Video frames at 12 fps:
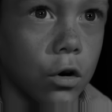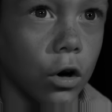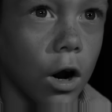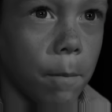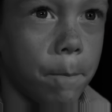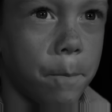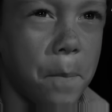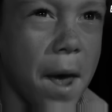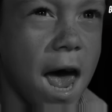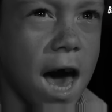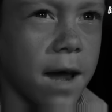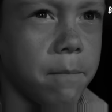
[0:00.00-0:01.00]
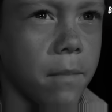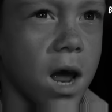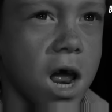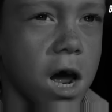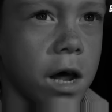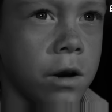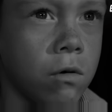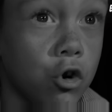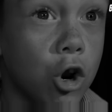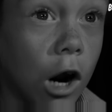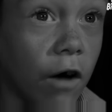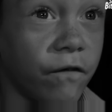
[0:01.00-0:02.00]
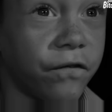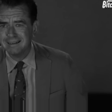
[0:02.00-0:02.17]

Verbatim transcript: You're a bad man. You're a